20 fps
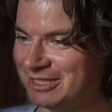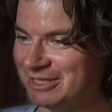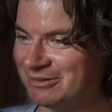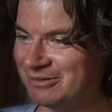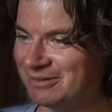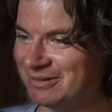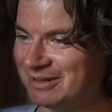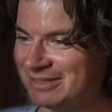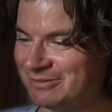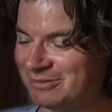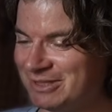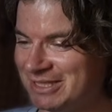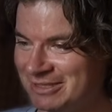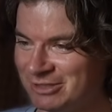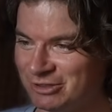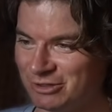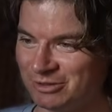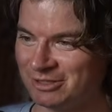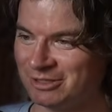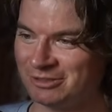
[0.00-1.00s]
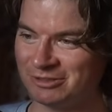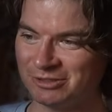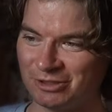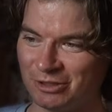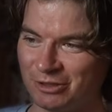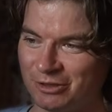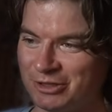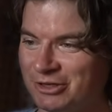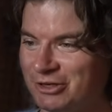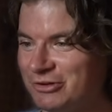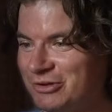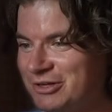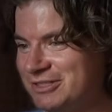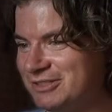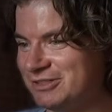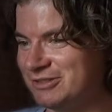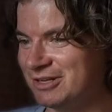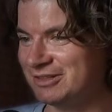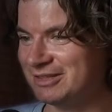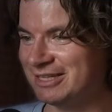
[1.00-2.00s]
week, as I slowly
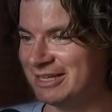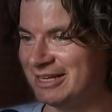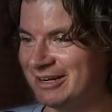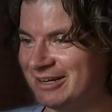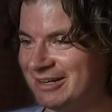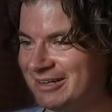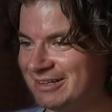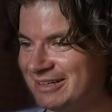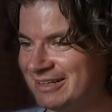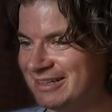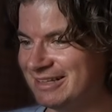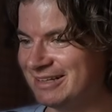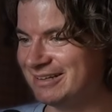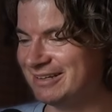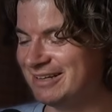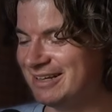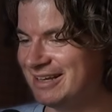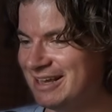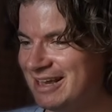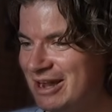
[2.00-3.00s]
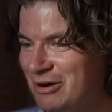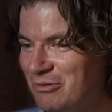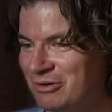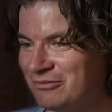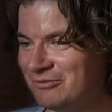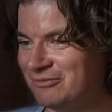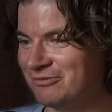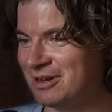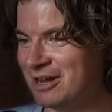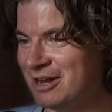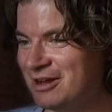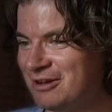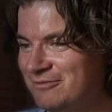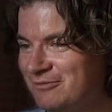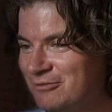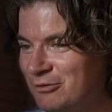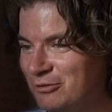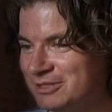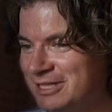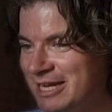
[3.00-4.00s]
increased throughout the year, and then I went
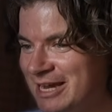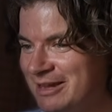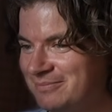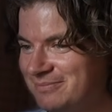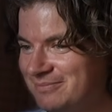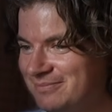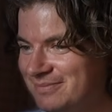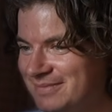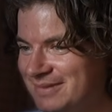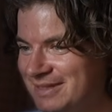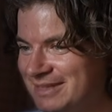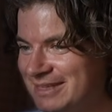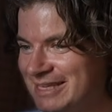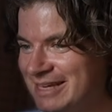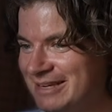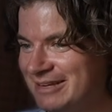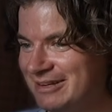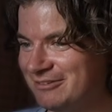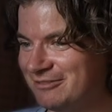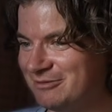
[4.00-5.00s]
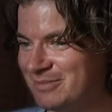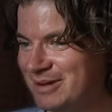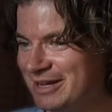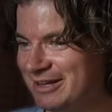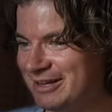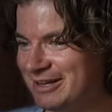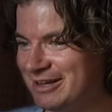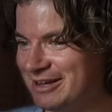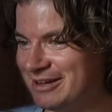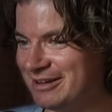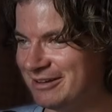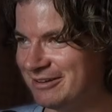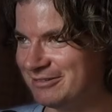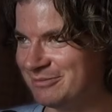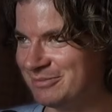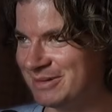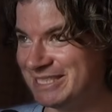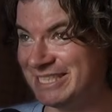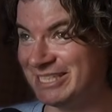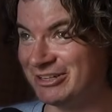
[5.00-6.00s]
full time at the end of my
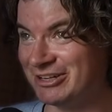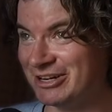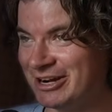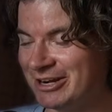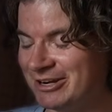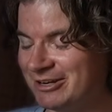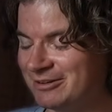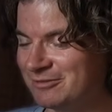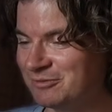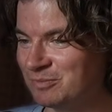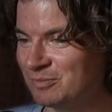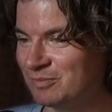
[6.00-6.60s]
senior year.